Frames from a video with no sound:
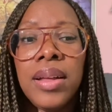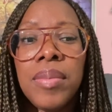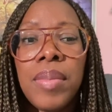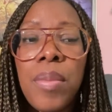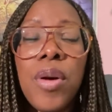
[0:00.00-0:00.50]

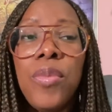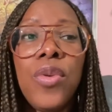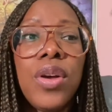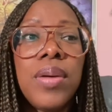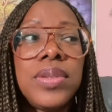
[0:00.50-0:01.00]
My mom
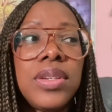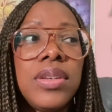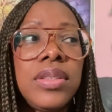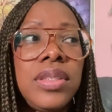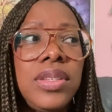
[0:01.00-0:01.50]
woke up. She
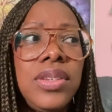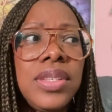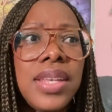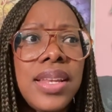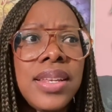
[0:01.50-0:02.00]
goes, did you
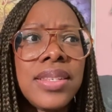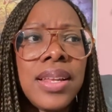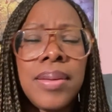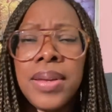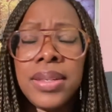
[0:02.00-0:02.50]
set this
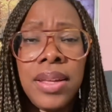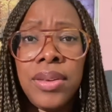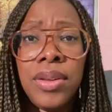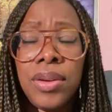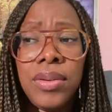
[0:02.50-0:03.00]
alarm? I was like,
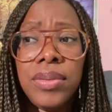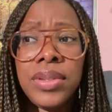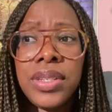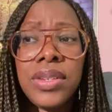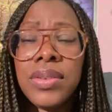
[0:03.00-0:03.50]
no.
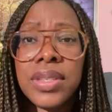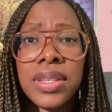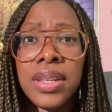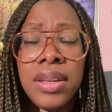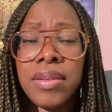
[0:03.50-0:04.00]
Did you?
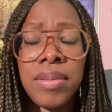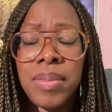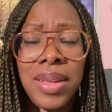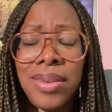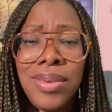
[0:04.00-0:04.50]

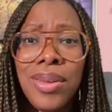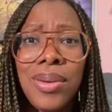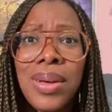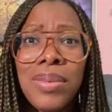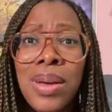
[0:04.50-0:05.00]
I'm like,
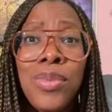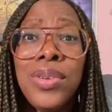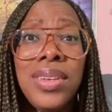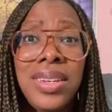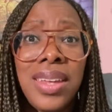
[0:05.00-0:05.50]
no, I
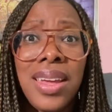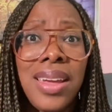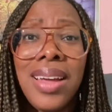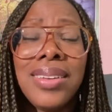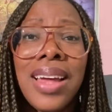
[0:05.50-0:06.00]
wouldn't
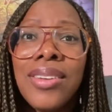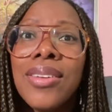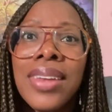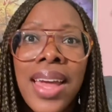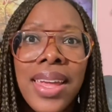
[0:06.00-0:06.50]
dare. I
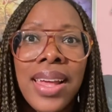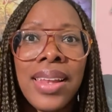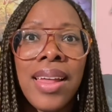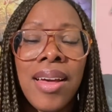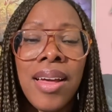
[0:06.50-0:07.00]
don't like
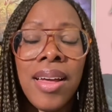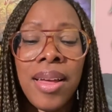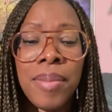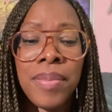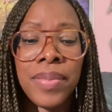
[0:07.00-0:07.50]

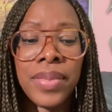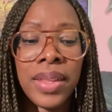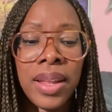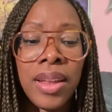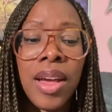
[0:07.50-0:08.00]

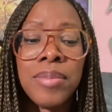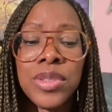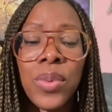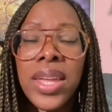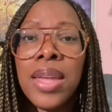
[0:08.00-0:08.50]

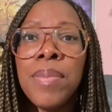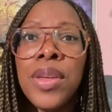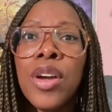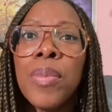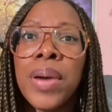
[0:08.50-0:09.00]
alarms waking
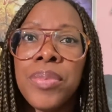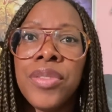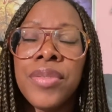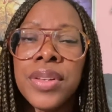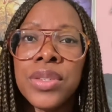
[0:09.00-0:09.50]
me up. I
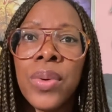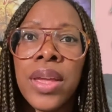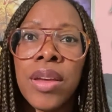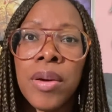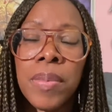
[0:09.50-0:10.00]
prefer to
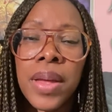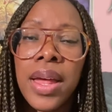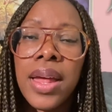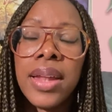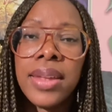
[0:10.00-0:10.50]
wake up
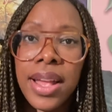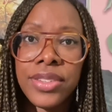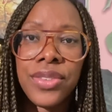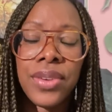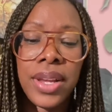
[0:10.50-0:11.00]

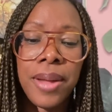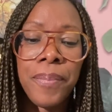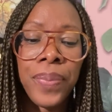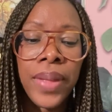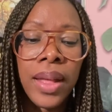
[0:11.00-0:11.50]

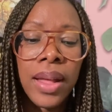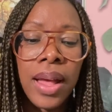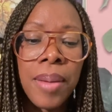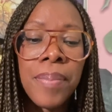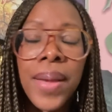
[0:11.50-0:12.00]
naturally.
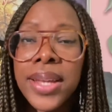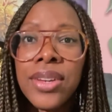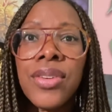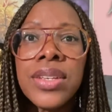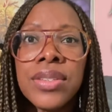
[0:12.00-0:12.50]
And by the
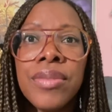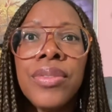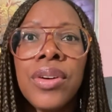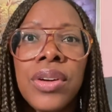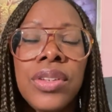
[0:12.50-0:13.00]
grace of
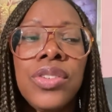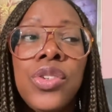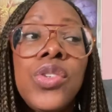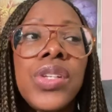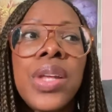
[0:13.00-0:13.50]
God,
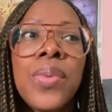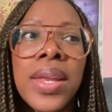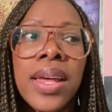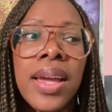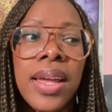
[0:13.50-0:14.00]
usually
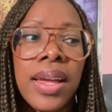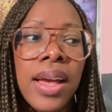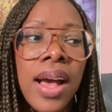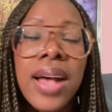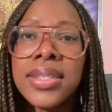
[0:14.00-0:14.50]
when I
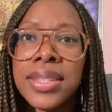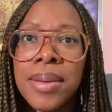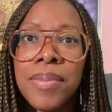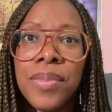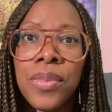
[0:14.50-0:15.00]
ask him,